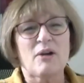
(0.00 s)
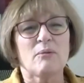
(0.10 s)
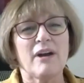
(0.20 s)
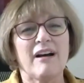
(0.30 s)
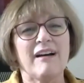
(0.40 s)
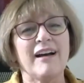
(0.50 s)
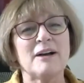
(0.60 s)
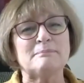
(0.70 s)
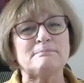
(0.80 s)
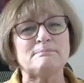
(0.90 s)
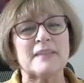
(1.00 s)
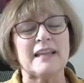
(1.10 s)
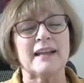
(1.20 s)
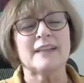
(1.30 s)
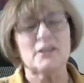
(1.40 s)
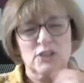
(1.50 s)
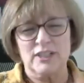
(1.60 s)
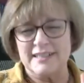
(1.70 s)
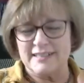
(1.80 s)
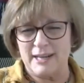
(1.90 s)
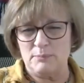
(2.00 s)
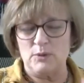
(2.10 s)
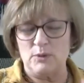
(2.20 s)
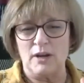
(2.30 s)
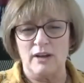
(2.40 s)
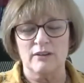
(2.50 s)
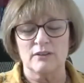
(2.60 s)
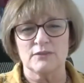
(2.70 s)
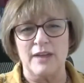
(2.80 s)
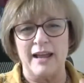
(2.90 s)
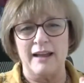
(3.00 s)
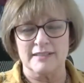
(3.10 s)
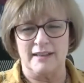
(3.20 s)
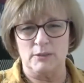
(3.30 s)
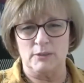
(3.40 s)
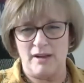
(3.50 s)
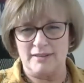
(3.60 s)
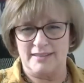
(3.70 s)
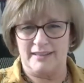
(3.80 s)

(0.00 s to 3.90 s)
well, um, another good example of outside the box